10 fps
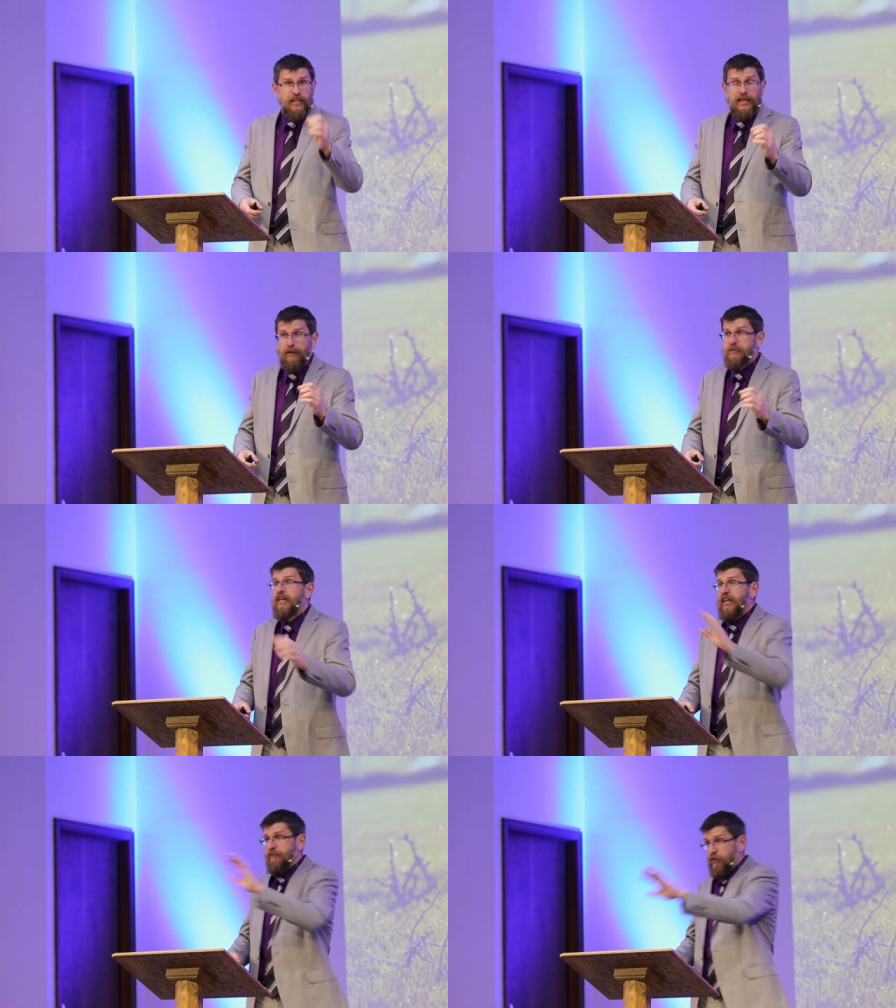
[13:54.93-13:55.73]
lambs,
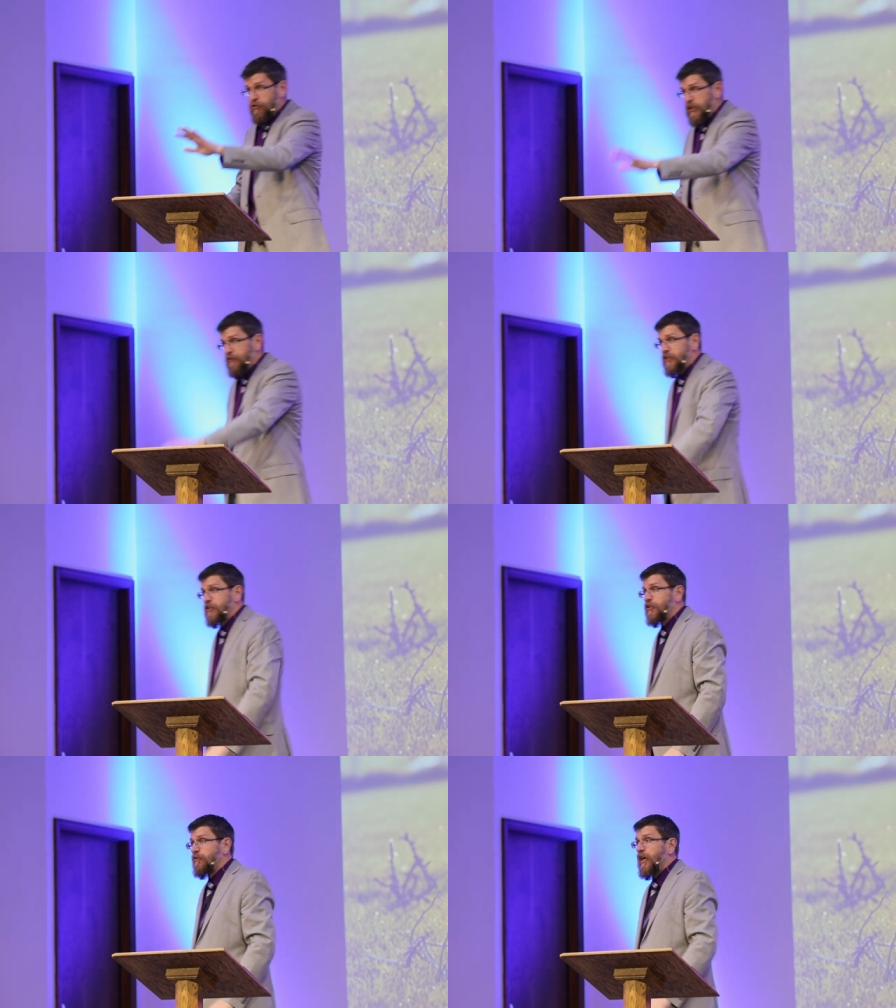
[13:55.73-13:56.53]
if Josephus
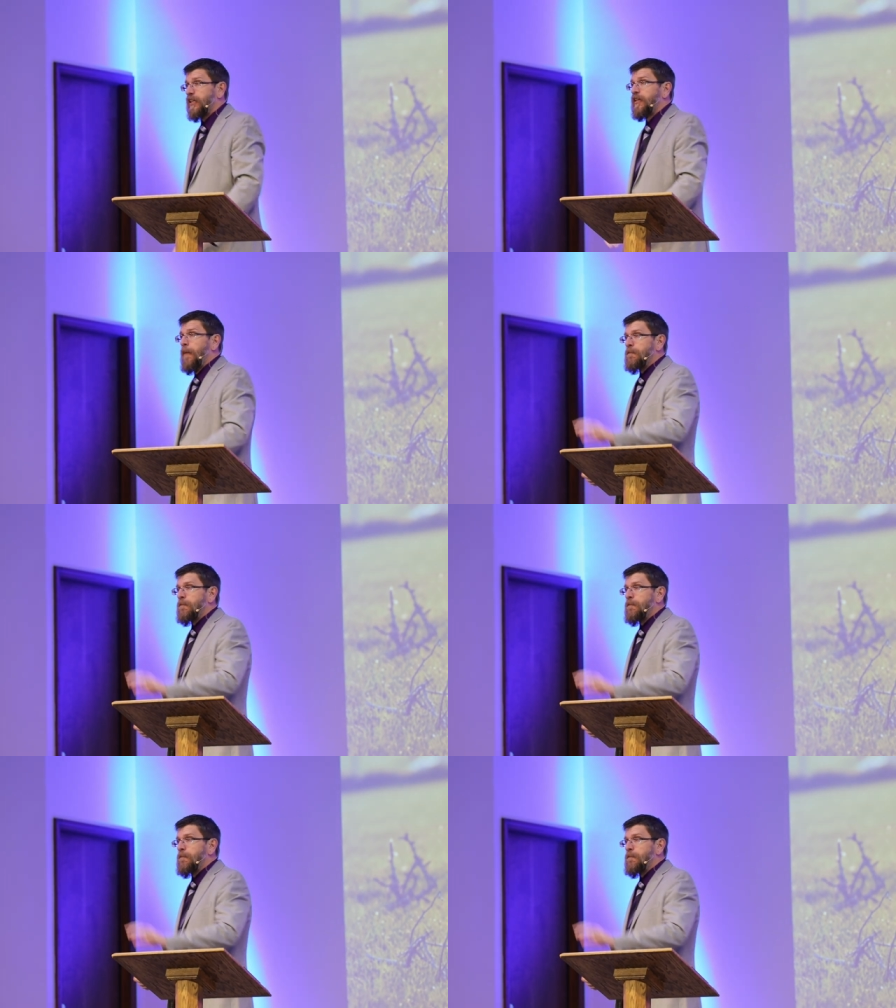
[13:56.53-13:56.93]
is correct,